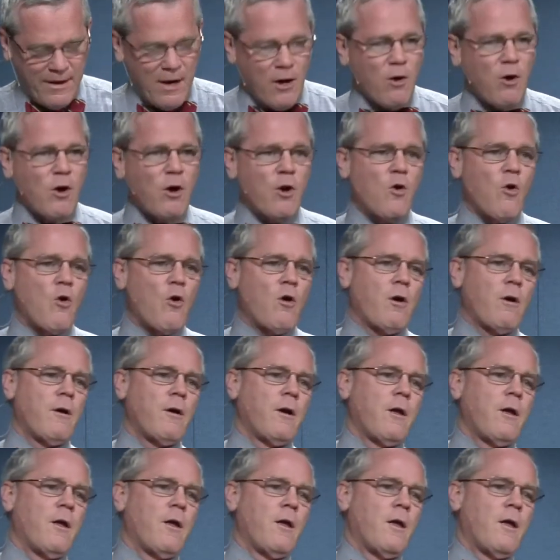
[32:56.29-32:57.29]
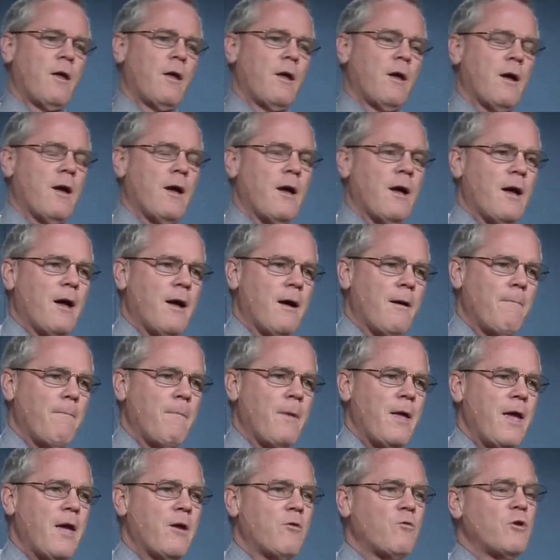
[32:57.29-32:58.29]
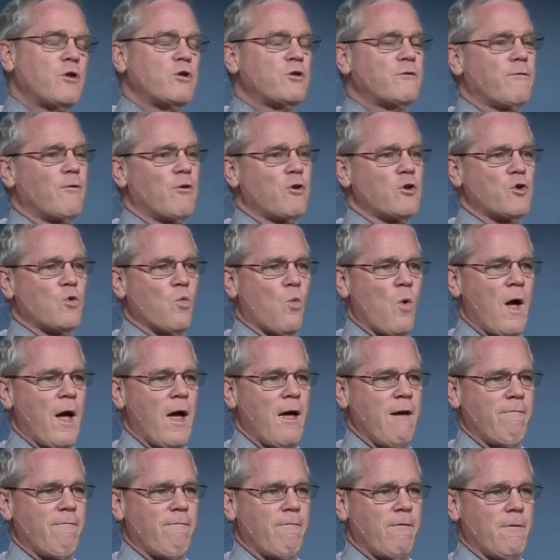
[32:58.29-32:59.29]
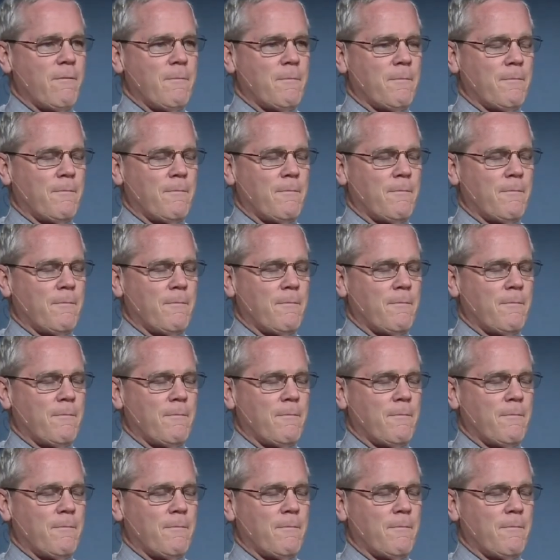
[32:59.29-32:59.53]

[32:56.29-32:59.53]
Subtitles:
Aragon, Henry's first wife.